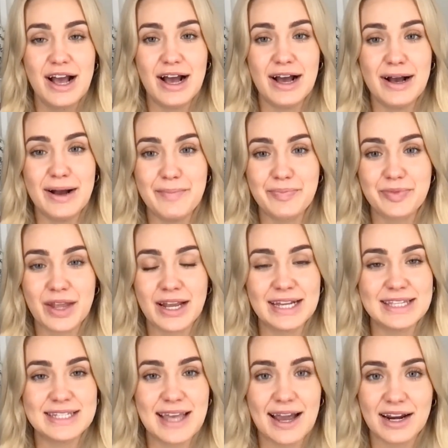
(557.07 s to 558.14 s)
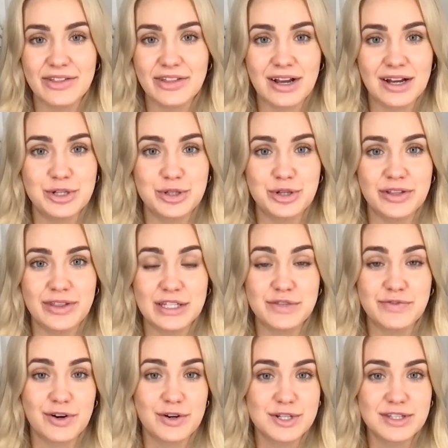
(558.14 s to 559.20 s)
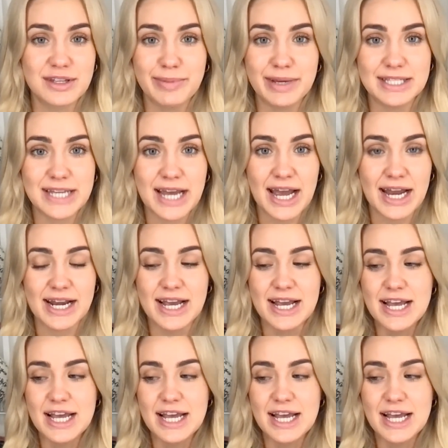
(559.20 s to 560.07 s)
Again, second in the country. That's first in the Big Ten.